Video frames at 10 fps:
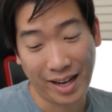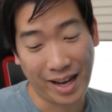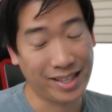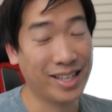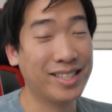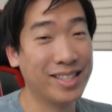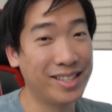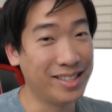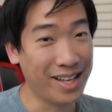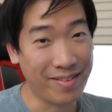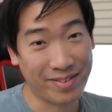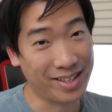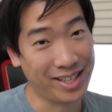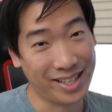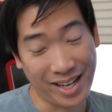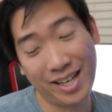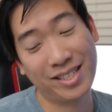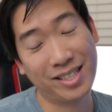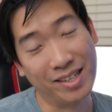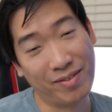And that's a definite
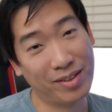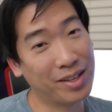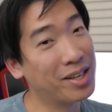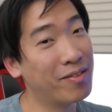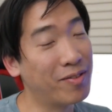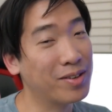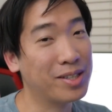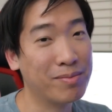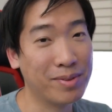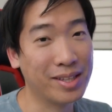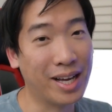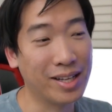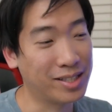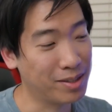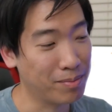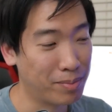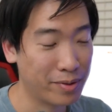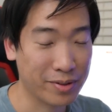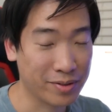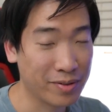yes. If you're looking for something that's
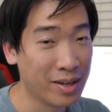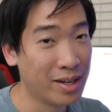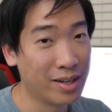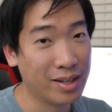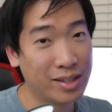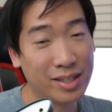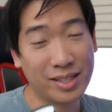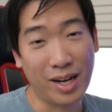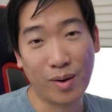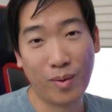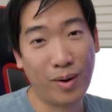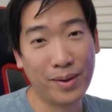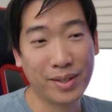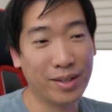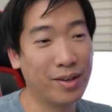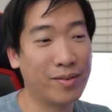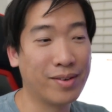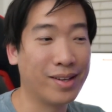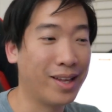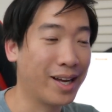improved the sound quality
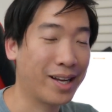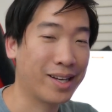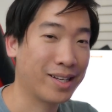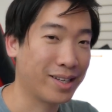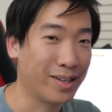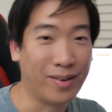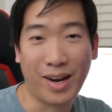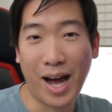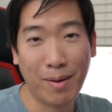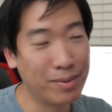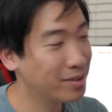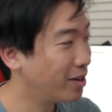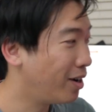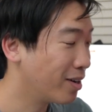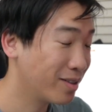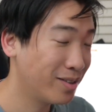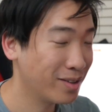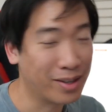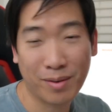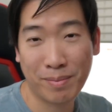over like, you know, an Apple
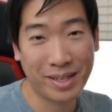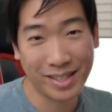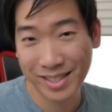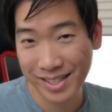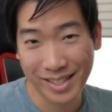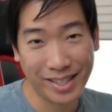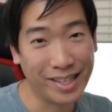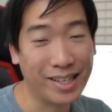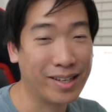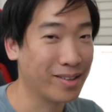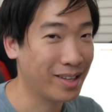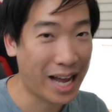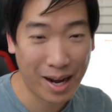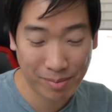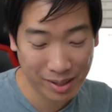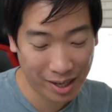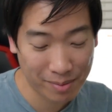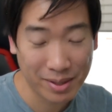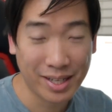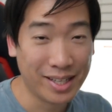dongle, your PC, your
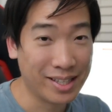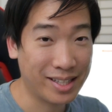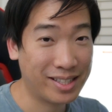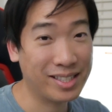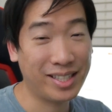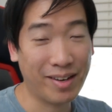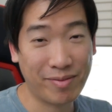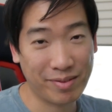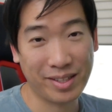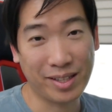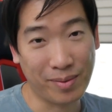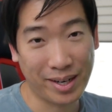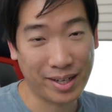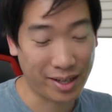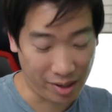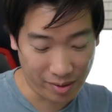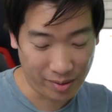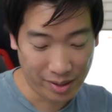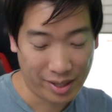laptop, this is definitely the way to go.